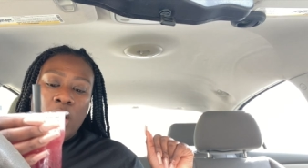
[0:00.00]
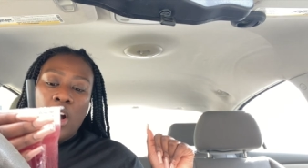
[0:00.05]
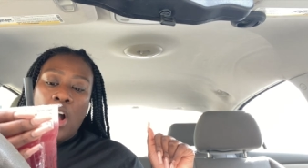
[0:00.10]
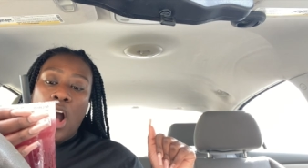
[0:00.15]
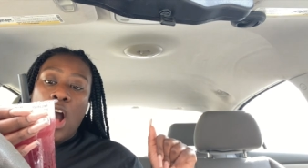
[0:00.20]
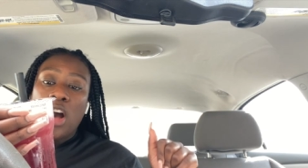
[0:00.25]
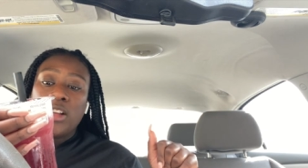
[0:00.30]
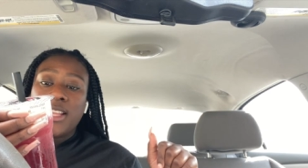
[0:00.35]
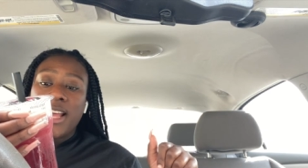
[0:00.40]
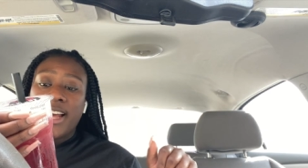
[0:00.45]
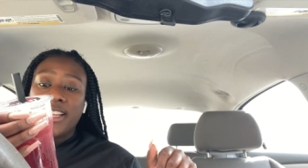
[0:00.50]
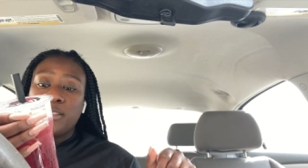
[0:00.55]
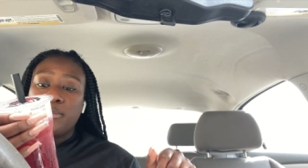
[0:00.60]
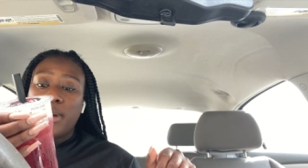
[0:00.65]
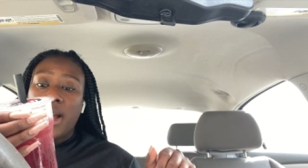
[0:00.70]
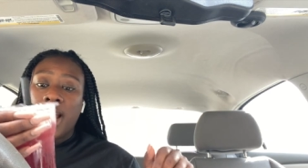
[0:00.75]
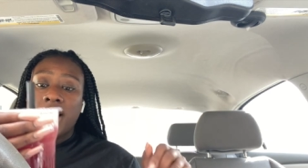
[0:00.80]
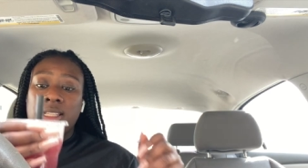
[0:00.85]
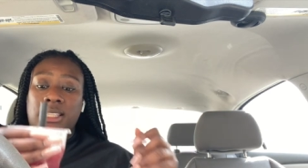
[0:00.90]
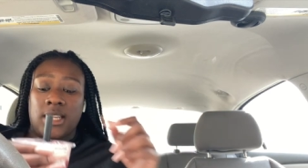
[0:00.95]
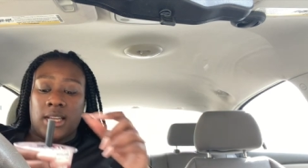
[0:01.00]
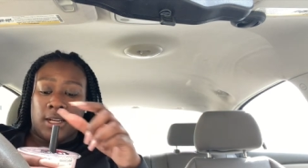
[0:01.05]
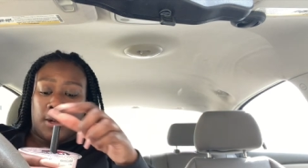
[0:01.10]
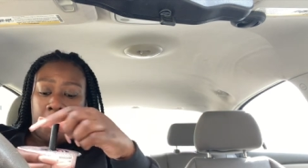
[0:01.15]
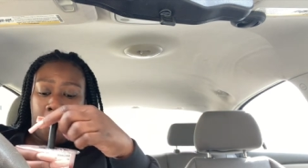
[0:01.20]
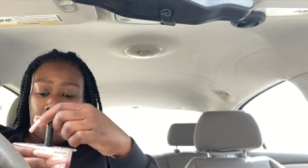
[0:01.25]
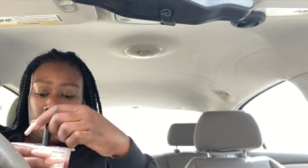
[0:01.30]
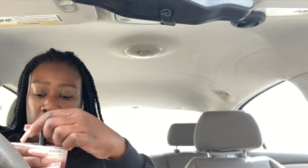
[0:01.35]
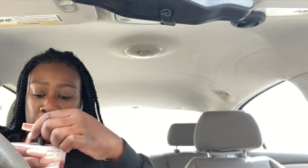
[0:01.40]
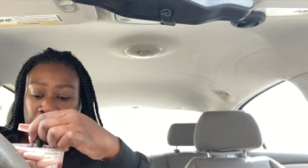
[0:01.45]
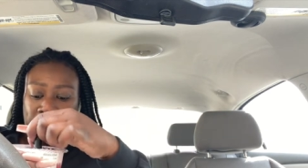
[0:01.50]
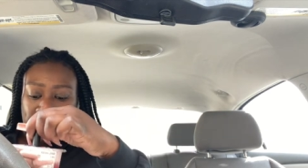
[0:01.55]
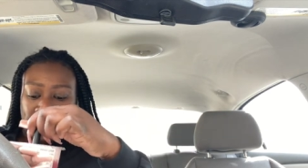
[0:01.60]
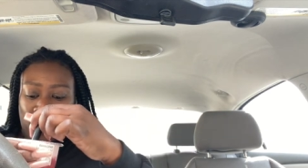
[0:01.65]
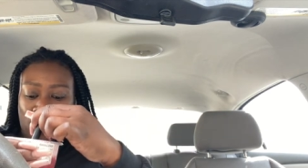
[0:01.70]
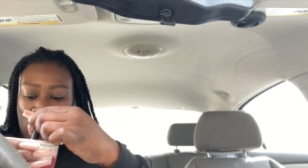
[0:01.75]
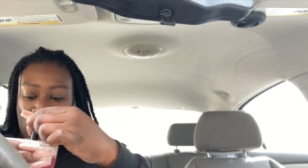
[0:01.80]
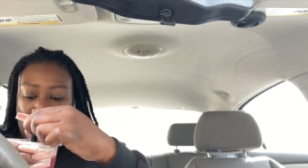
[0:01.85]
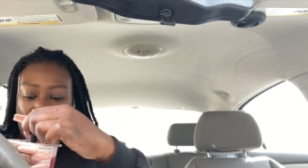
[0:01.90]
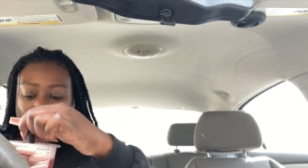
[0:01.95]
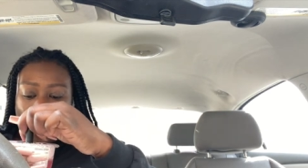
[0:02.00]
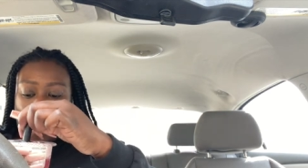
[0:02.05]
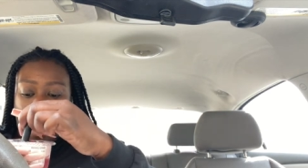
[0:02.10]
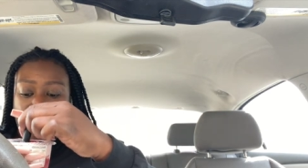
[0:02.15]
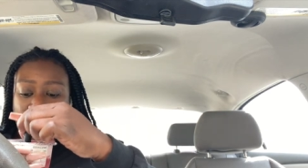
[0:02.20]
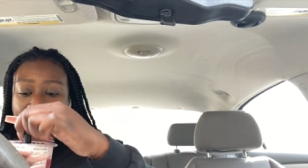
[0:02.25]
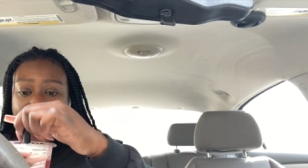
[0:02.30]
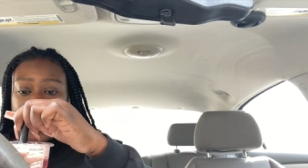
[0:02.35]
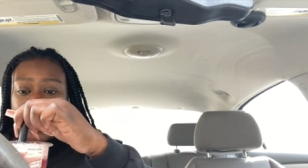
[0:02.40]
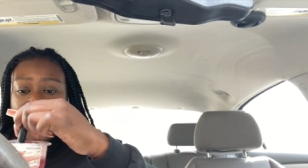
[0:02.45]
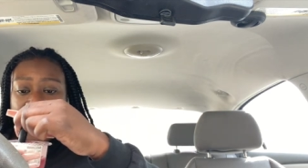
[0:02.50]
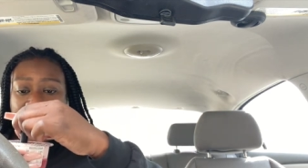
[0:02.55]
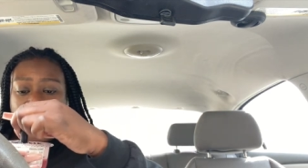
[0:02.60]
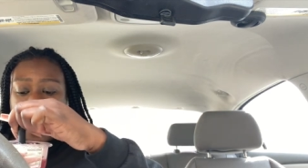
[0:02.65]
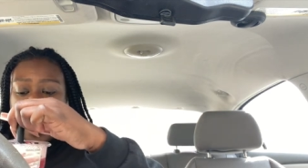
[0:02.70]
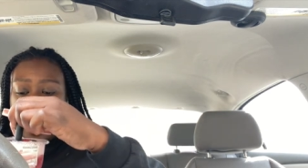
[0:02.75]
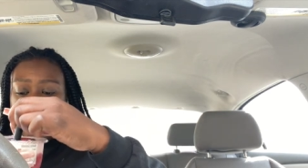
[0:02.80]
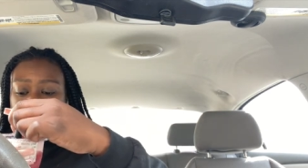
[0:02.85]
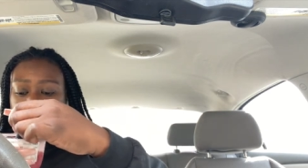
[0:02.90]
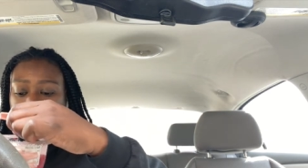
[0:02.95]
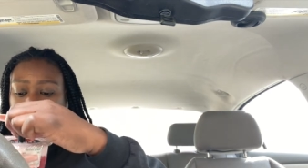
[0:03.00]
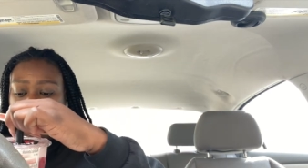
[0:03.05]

oh that's busting oh my god